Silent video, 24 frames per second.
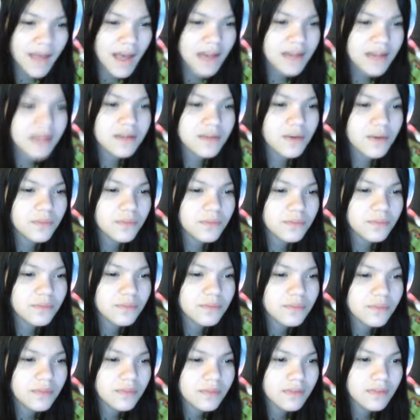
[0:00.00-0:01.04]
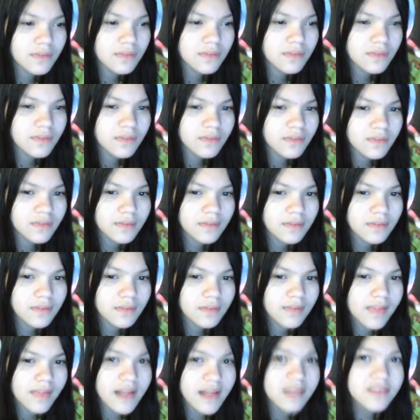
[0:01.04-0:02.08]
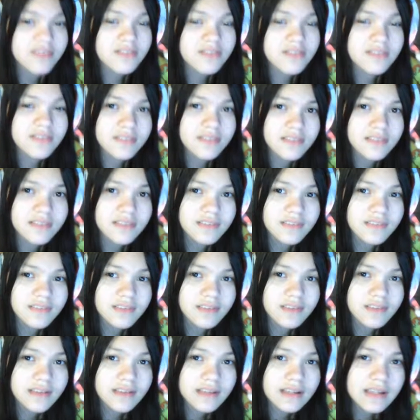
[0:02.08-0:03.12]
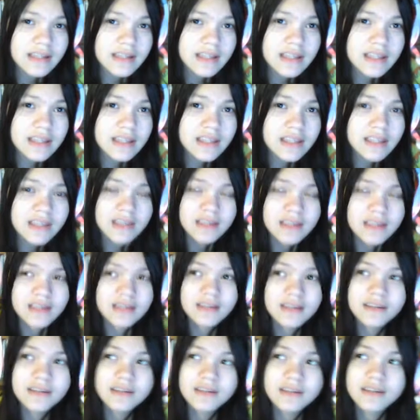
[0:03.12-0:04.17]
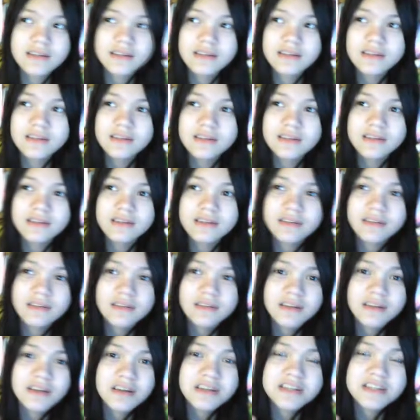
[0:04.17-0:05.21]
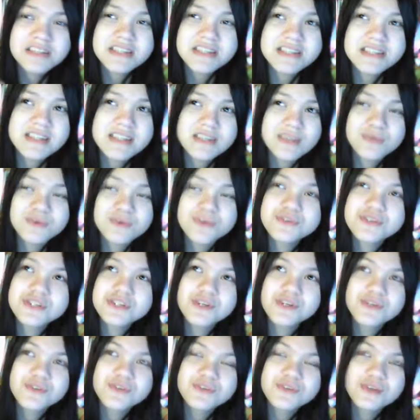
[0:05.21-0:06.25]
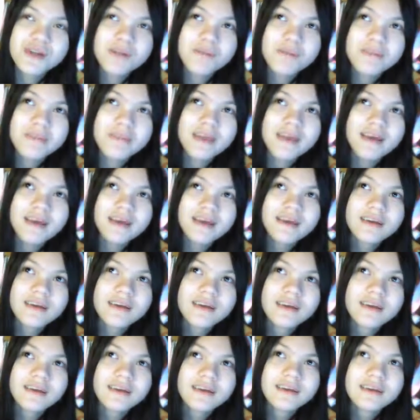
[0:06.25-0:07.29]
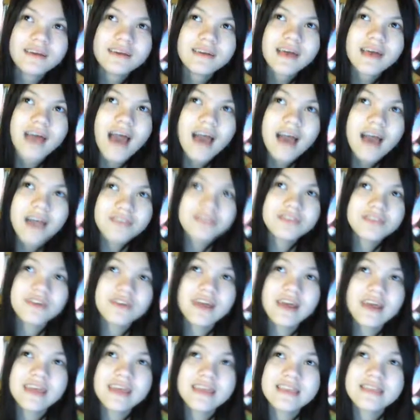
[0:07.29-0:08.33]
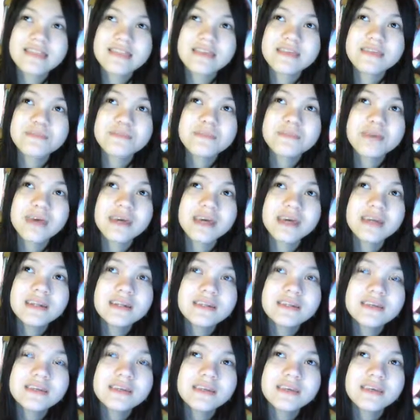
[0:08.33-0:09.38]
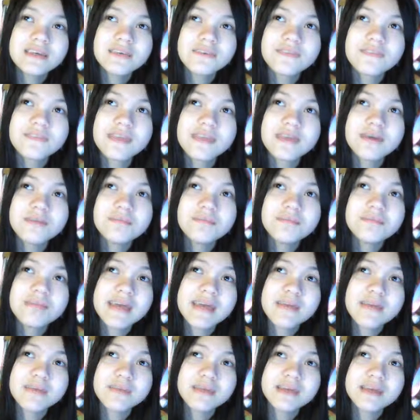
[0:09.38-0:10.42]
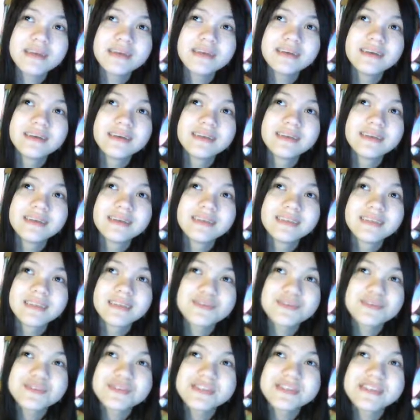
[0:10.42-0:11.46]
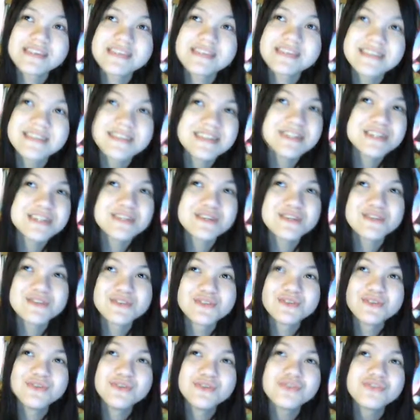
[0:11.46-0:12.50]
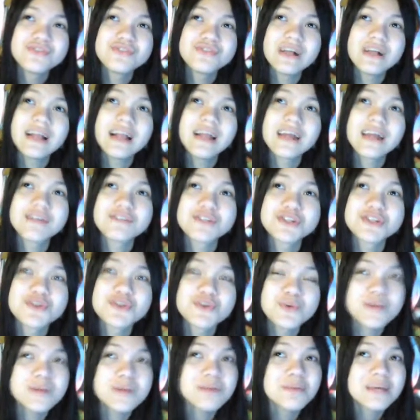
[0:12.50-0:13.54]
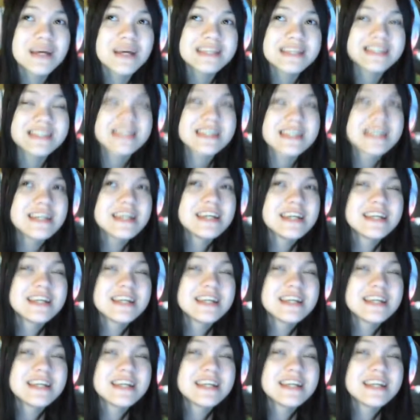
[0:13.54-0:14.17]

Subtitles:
I know that if he got to see those children up there after I hit them and killed them, maybe those 16 children who fell out of a tree branch